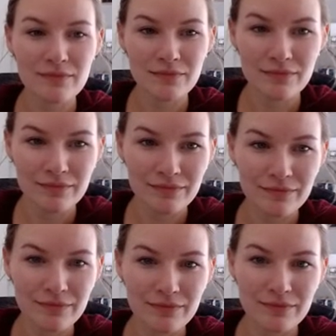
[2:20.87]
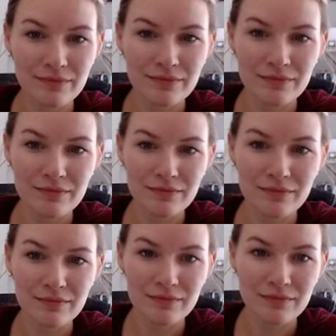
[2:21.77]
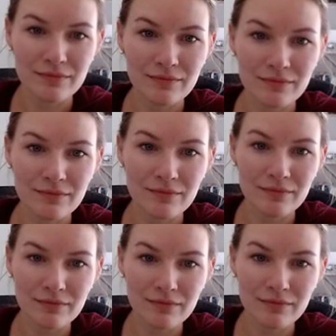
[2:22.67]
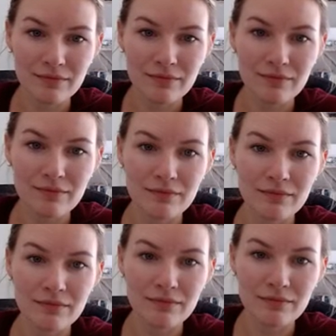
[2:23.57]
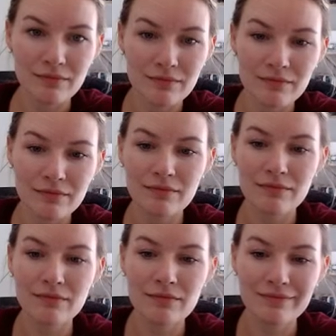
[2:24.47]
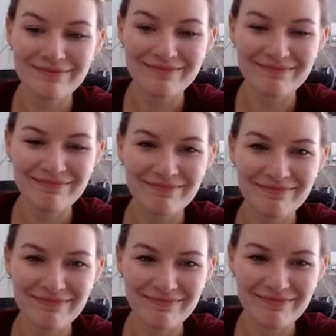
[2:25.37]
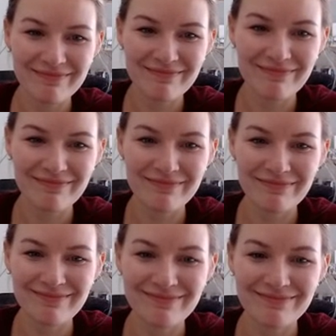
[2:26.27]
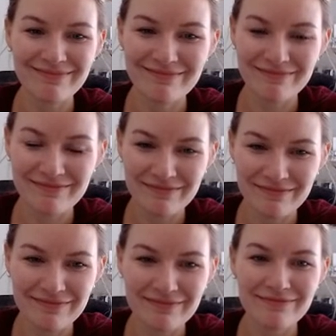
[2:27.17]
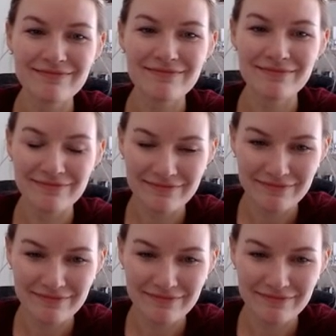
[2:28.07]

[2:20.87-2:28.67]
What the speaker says: The person shown says nothing.